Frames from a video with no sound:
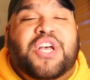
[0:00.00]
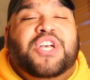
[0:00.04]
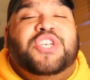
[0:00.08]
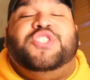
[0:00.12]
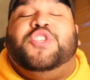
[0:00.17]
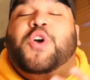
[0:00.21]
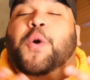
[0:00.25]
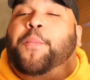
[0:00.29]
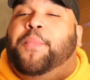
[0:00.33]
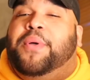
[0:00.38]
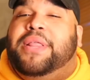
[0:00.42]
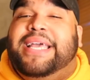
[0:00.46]

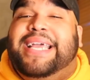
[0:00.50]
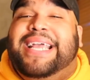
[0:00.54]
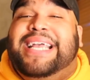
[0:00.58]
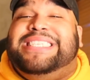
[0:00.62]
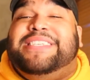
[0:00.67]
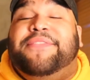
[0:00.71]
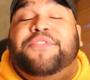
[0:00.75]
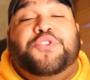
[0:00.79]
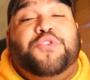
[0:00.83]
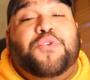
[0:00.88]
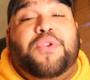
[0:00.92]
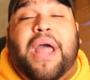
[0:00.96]
so
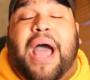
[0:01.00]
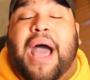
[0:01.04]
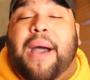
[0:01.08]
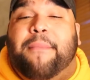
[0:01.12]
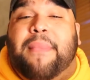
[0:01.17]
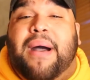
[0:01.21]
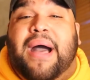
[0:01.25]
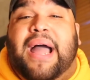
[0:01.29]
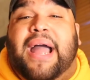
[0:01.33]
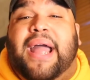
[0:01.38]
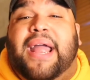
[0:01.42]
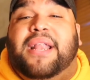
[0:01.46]
please, if you do not
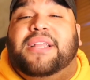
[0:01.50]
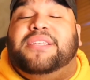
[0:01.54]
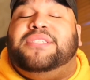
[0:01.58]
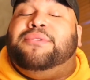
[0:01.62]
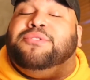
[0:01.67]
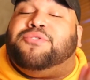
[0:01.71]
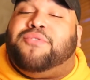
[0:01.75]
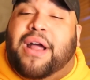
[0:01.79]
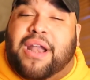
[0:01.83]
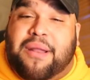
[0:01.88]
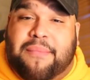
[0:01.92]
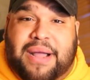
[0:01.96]
mind,
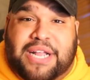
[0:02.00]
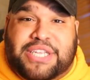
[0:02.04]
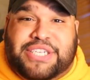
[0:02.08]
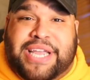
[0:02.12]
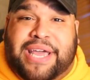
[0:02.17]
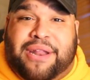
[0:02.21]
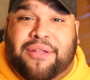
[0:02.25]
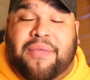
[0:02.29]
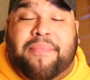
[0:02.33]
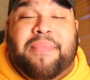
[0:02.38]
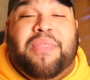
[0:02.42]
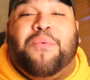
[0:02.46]
subscribe to my
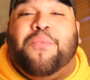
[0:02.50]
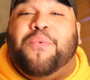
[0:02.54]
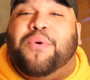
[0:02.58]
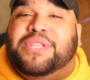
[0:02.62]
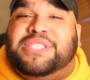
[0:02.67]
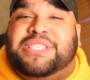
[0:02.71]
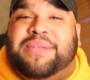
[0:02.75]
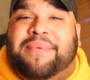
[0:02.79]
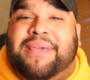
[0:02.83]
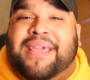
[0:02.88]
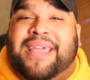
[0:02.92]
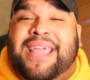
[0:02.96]
channel, The
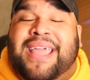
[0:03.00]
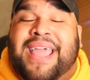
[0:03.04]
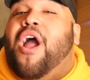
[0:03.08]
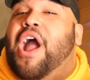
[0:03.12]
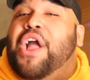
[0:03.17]
World to Me.